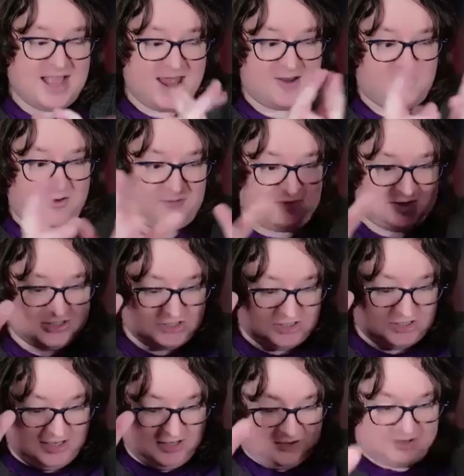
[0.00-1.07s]
cannot
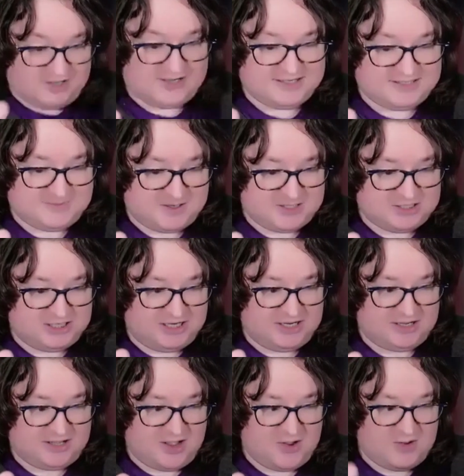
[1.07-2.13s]
visually look at a spreadsheet
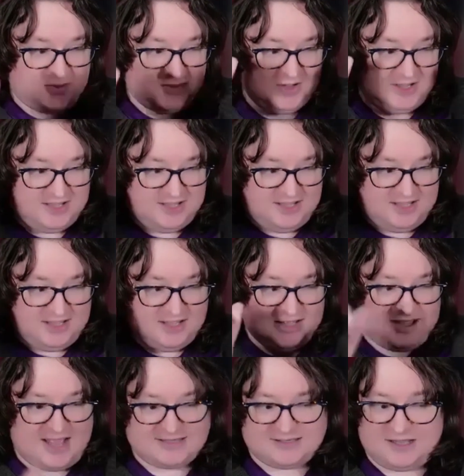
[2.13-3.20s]
and go,
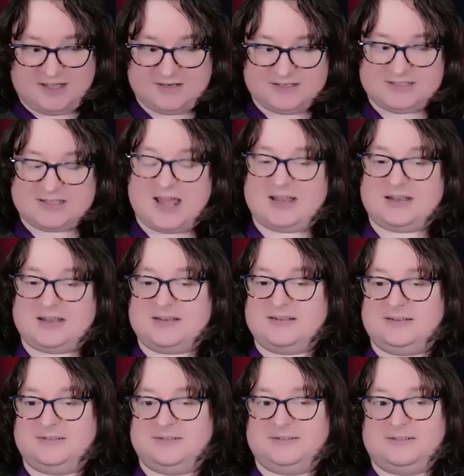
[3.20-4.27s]
yes, I understand.
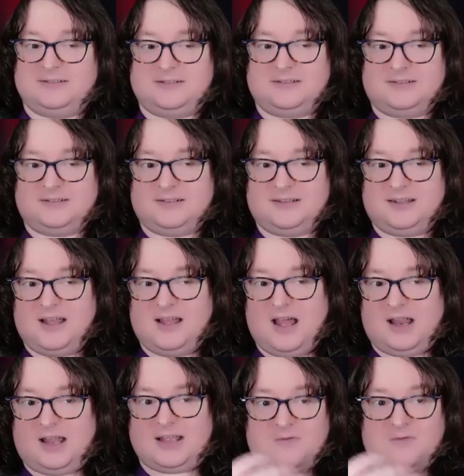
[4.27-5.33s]

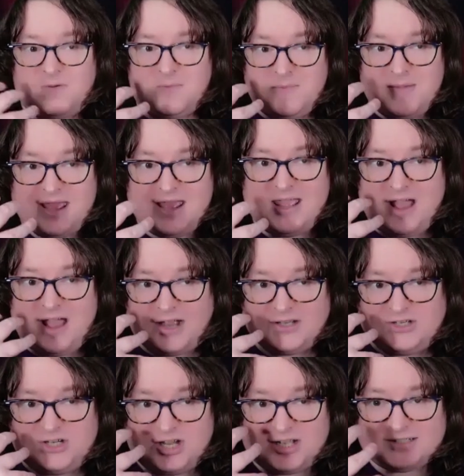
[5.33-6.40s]
Like for me,
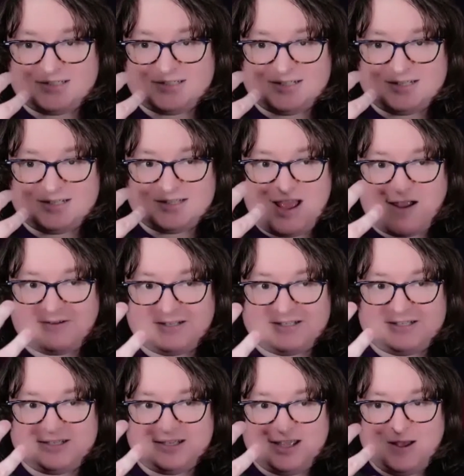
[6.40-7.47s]
there
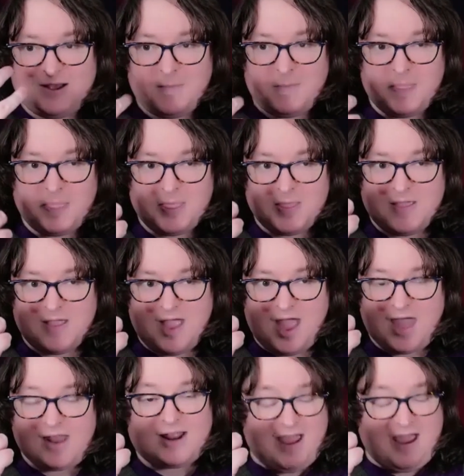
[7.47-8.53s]
is,
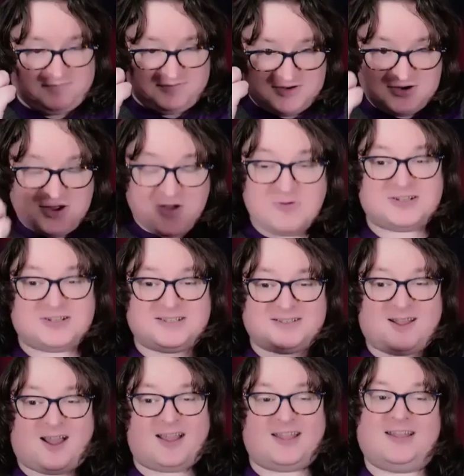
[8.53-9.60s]
and I have no
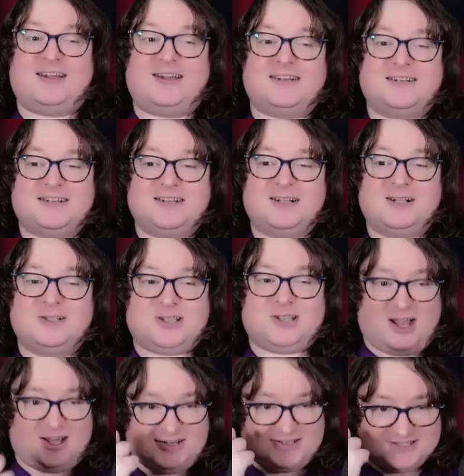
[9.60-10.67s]
desire
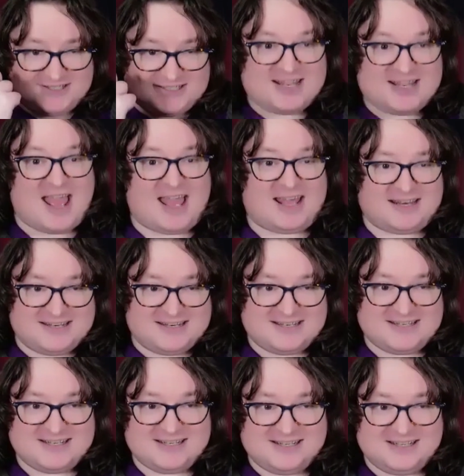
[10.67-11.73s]
to
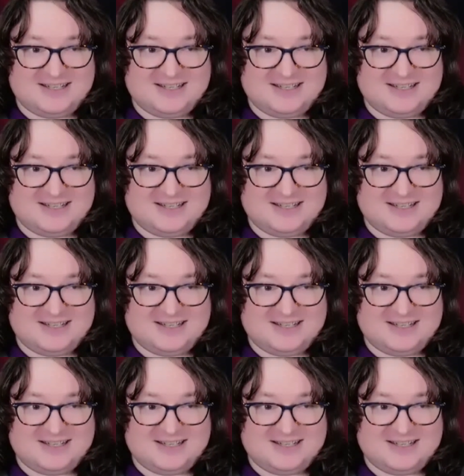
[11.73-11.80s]
understand